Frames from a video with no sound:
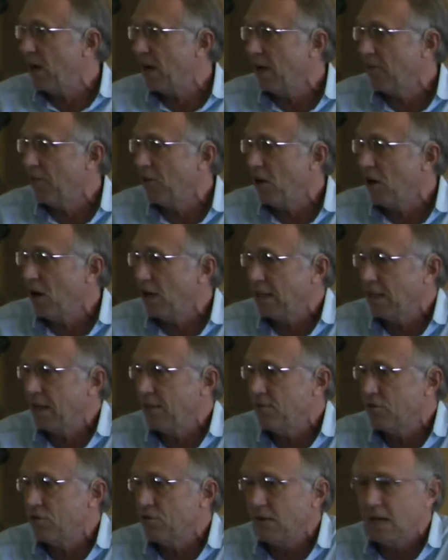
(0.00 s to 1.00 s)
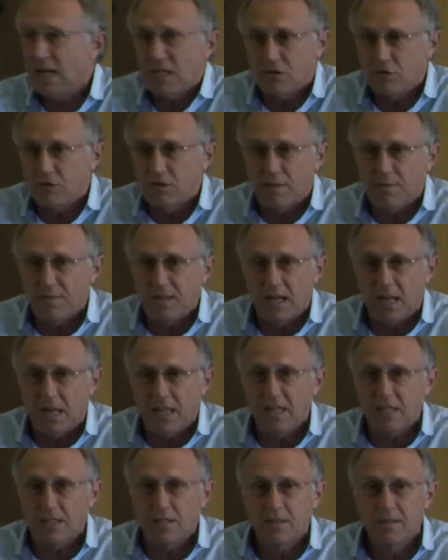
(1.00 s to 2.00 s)
the heart of God given to us or something
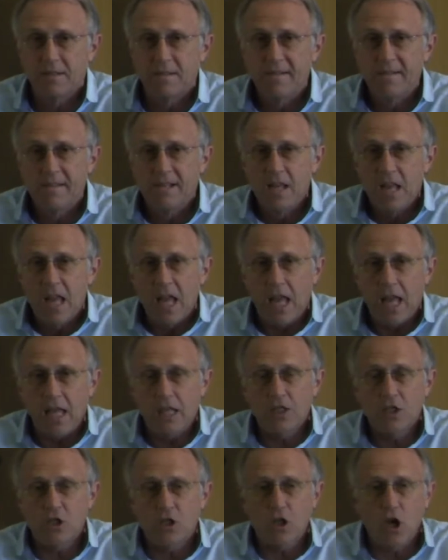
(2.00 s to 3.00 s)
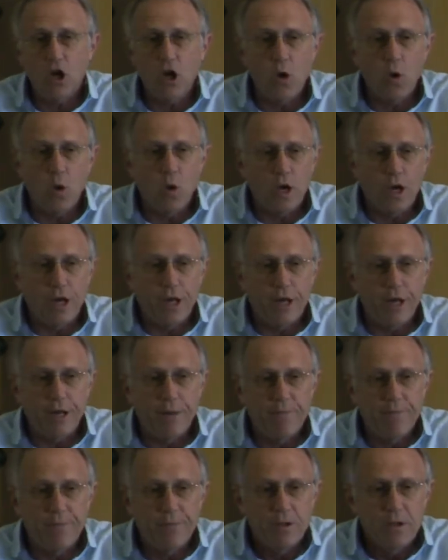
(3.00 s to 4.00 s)
like this. And so
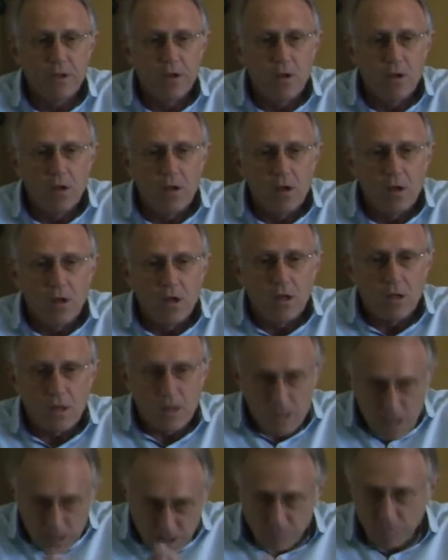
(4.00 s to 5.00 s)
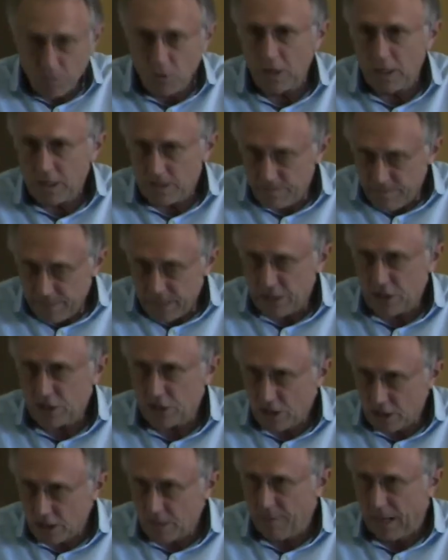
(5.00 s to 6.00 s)
um, this morning's
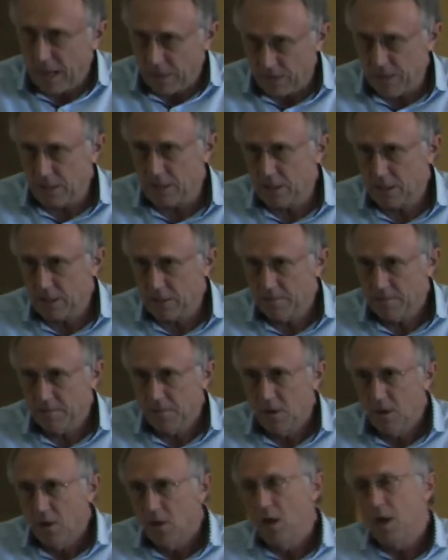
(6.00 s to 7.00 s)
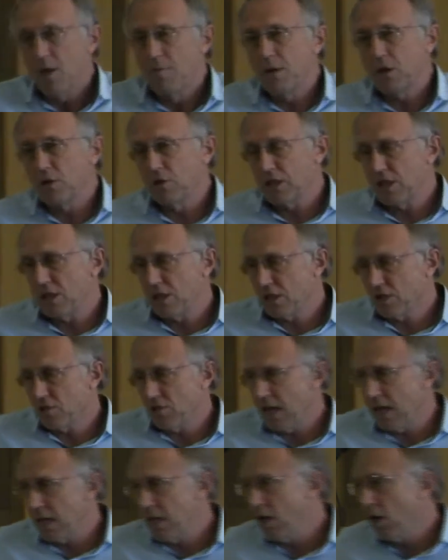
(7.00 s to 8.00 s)
message is about this. Because in the
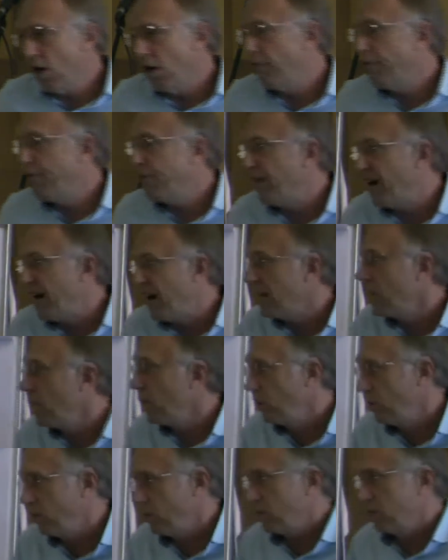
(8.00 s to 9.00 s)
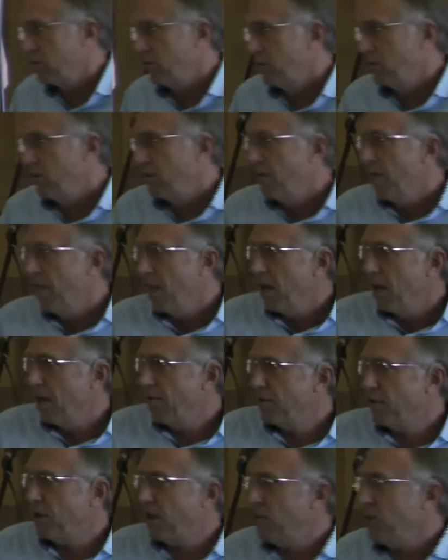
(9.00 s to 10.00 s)
training of fatherhood,
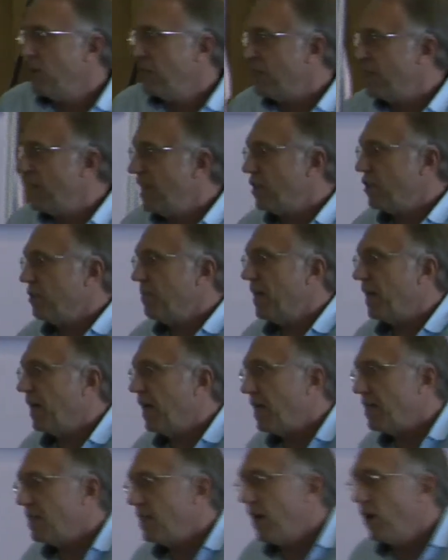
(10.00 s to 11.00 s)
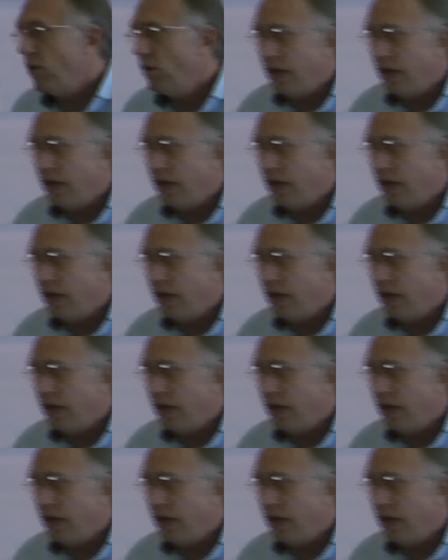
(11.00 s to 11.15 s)
if someone says to me, Cassie,